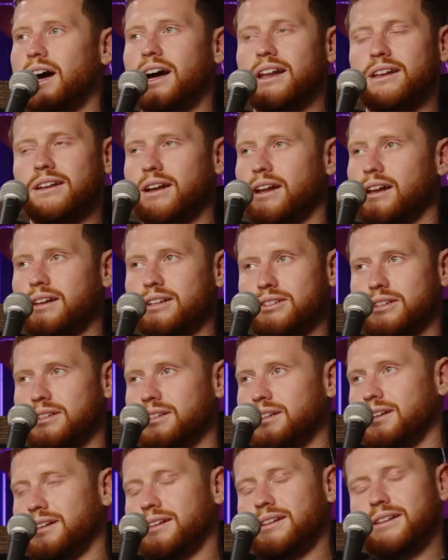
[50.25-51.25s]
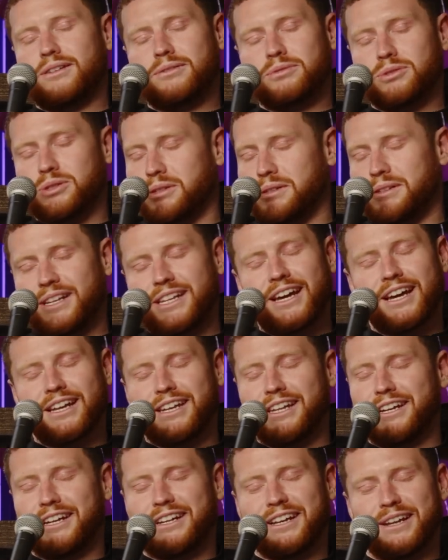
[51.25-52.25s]
And listen, there was a
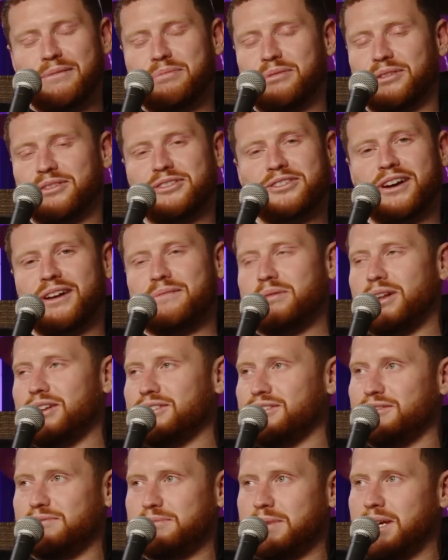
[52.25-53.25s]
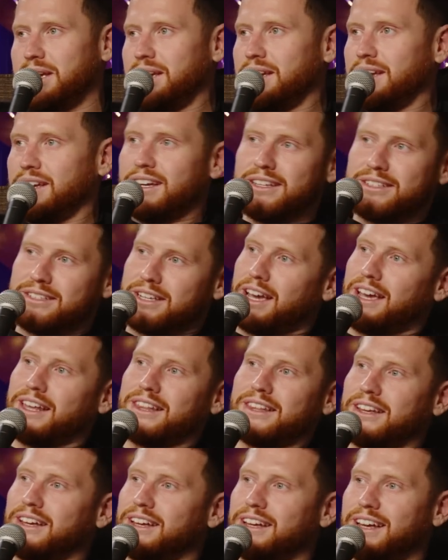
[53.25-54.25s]
leak clip on Side Plus of me
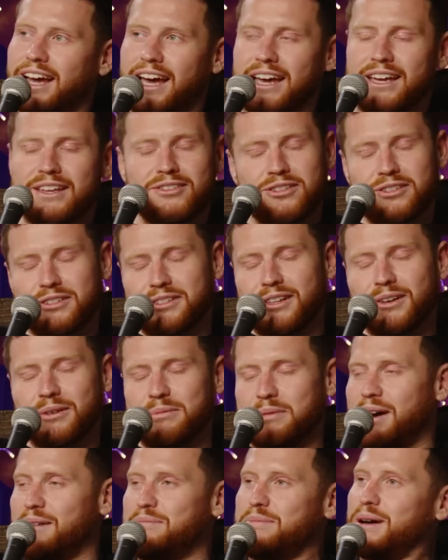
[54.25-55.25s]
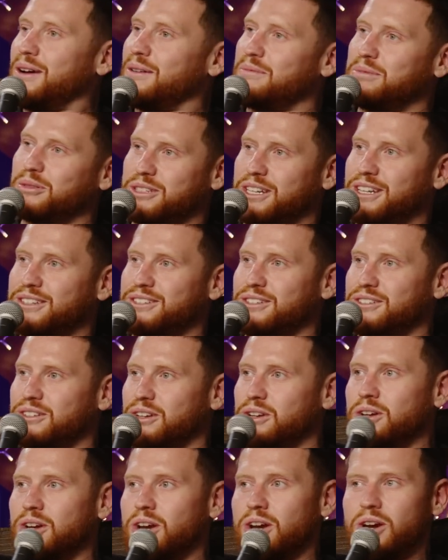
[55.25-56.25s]
saying that, hey, she's a little bit unbearable to listen
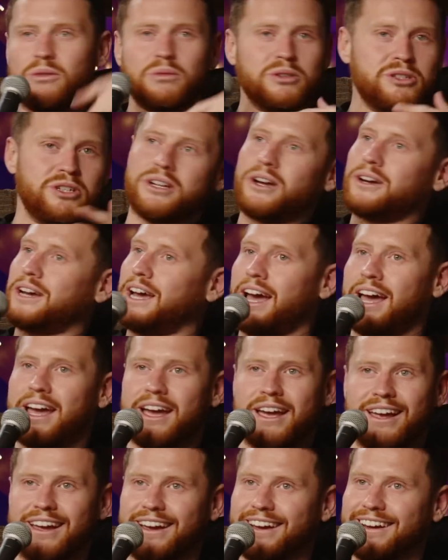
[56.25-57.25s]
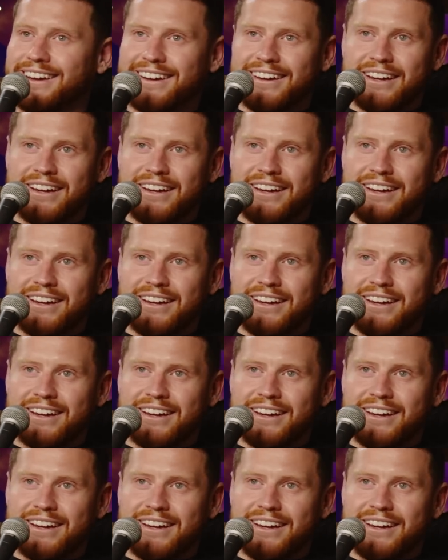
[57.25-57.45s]
to, which is okay.